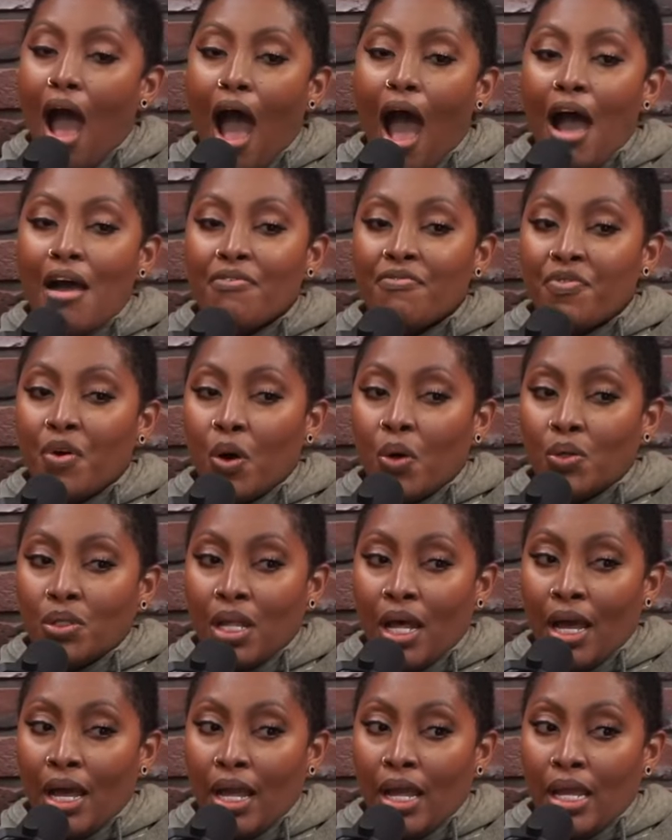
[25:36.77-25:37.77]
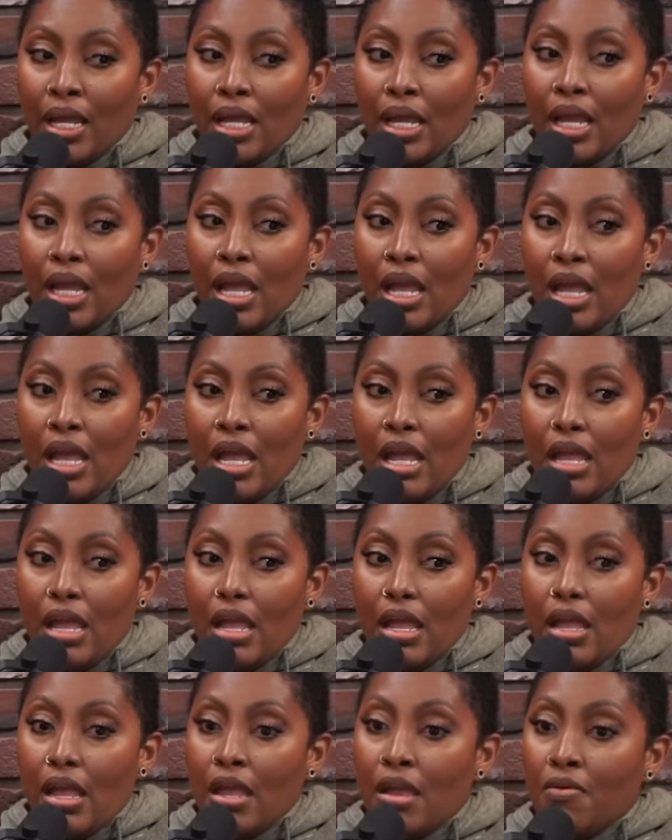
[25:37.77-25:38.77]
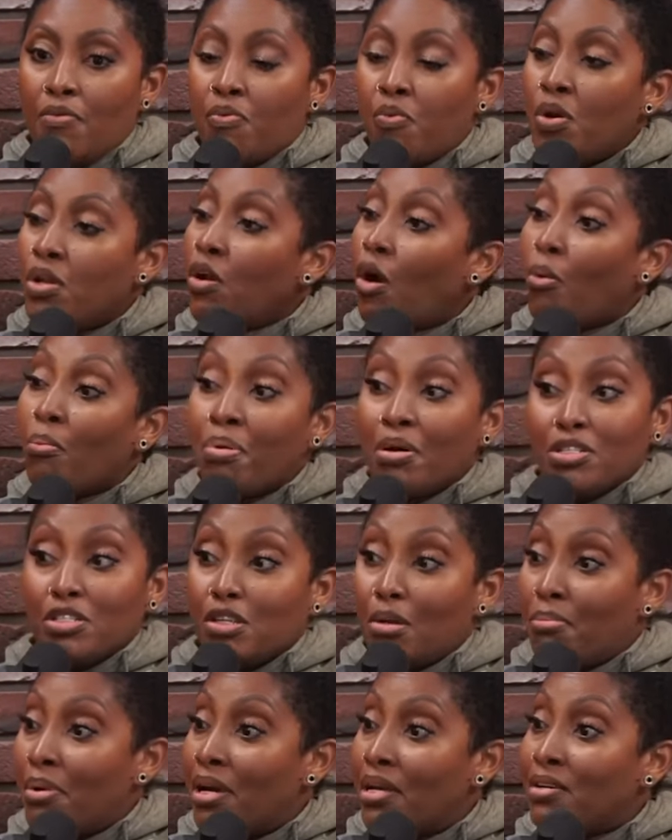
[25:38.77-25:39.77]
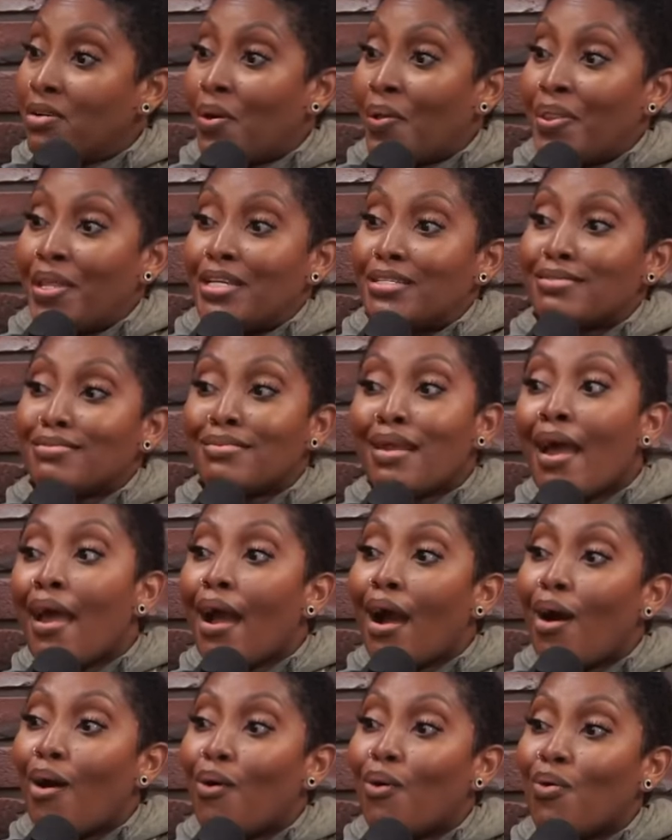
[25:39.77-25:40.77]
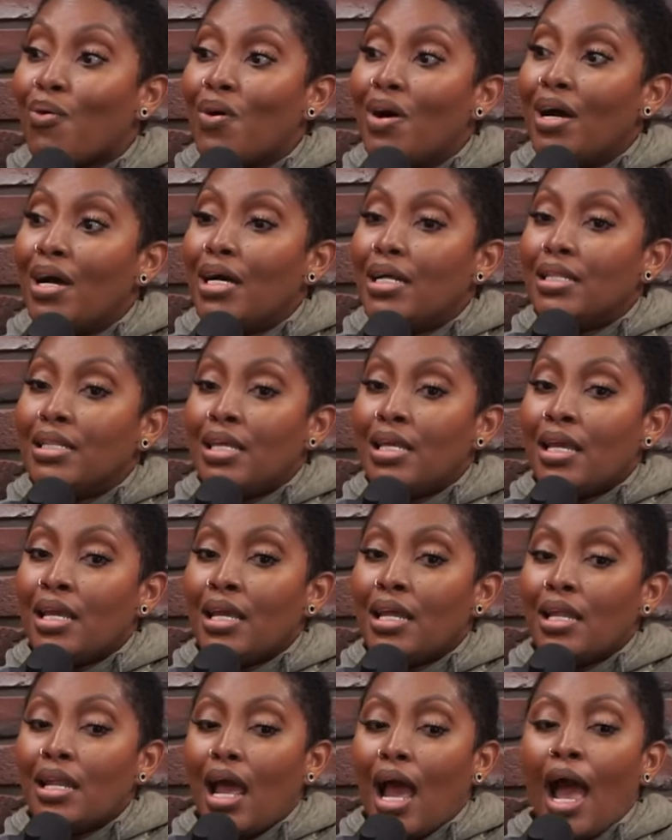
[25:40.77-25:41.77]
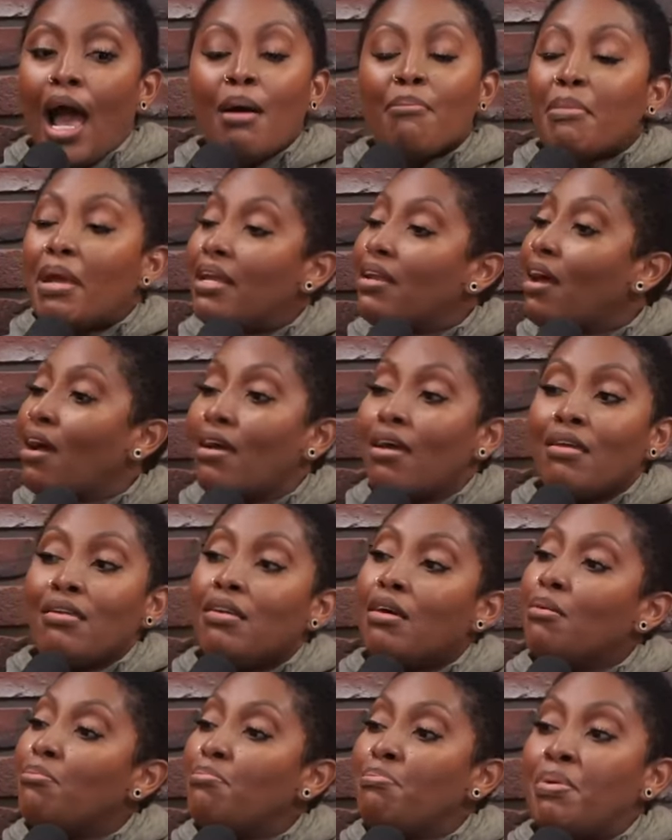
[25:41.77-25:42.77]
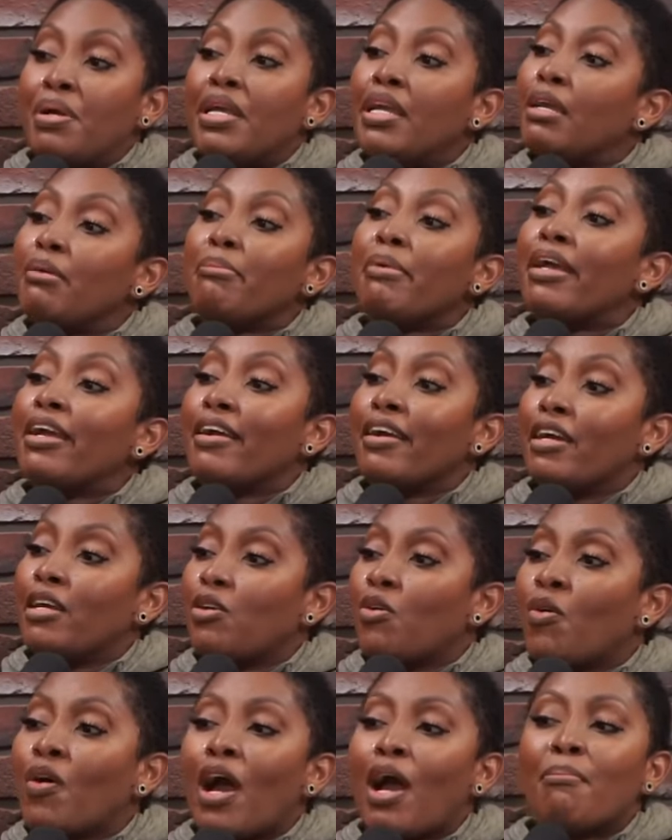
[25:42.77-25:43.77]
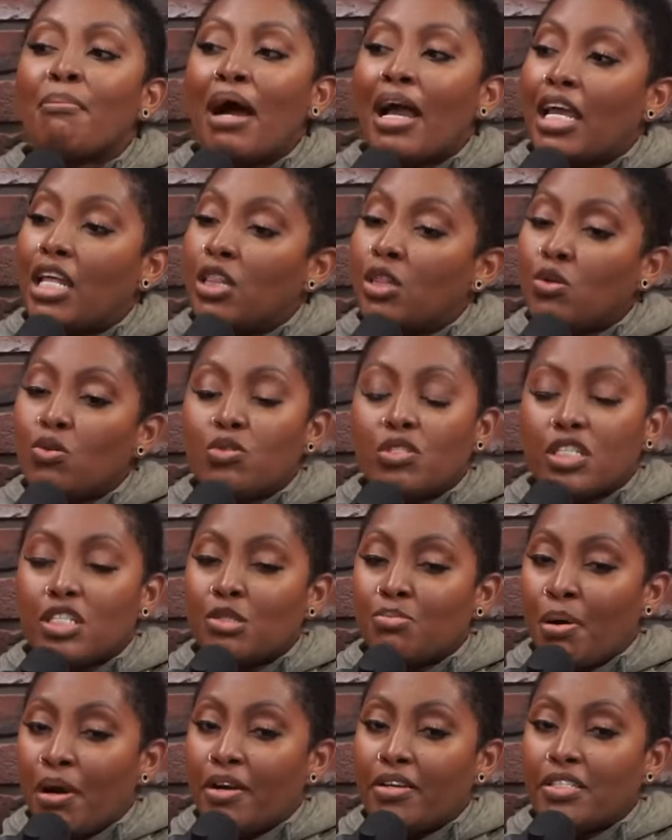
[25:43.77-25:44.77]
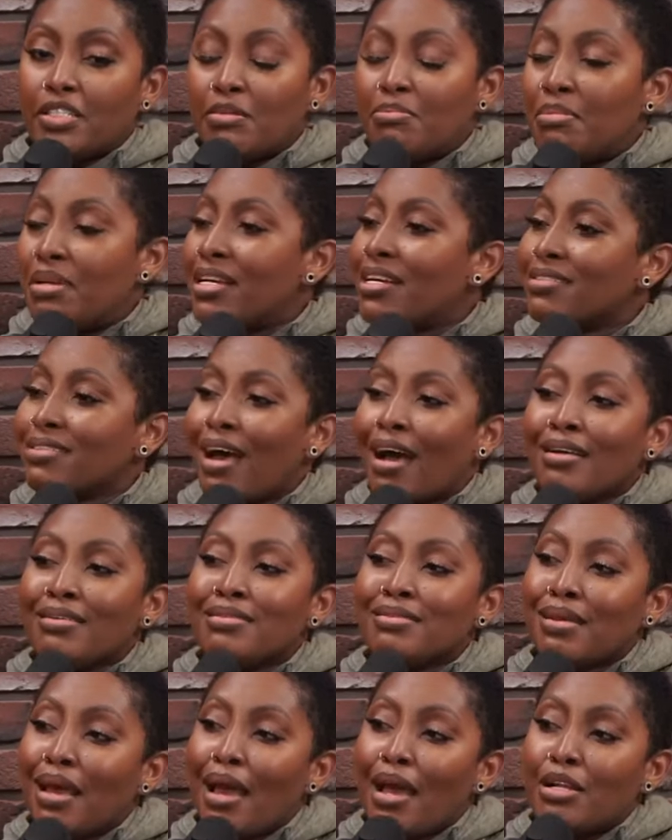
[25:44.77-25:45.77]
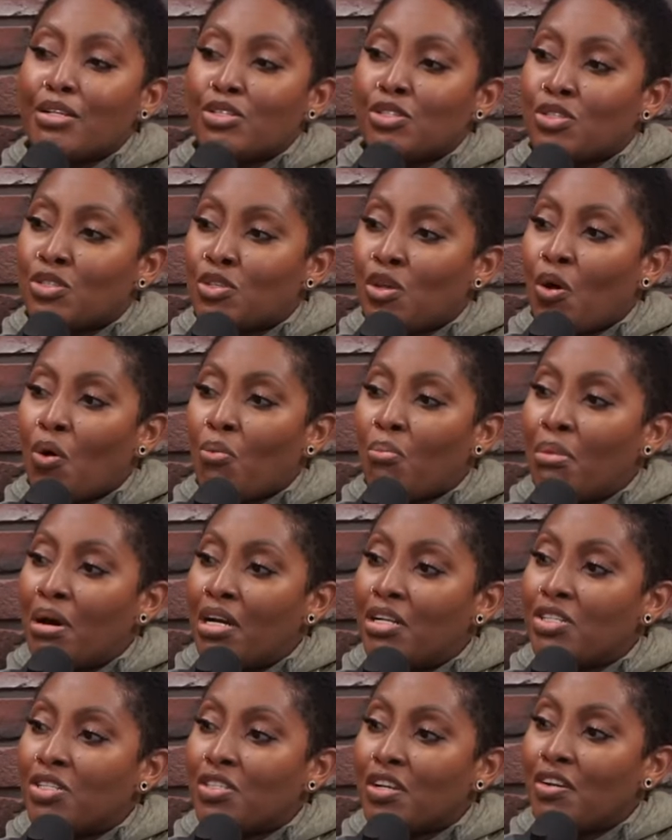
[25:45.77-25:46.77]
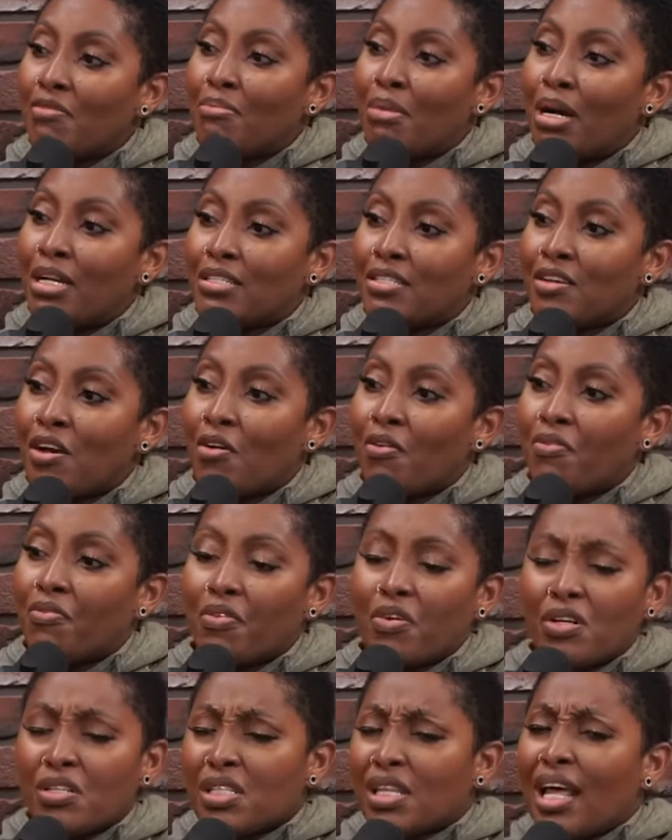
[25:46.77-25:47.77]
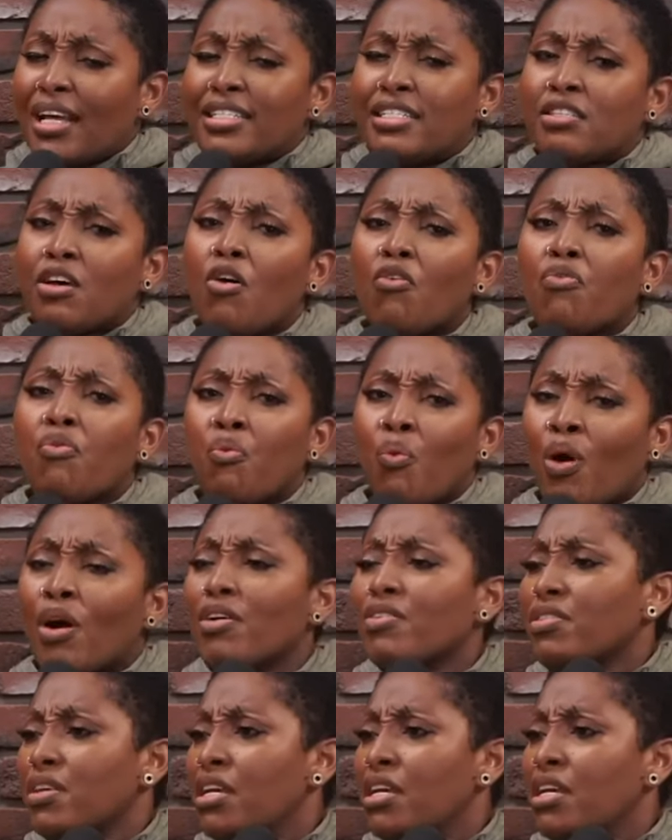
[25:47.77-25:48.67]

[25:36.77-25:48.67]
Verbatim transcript: I felt like if we don't push the button on this now, then I may not end up being married or I might lose this person because I just had so much of myself, uh, like self worth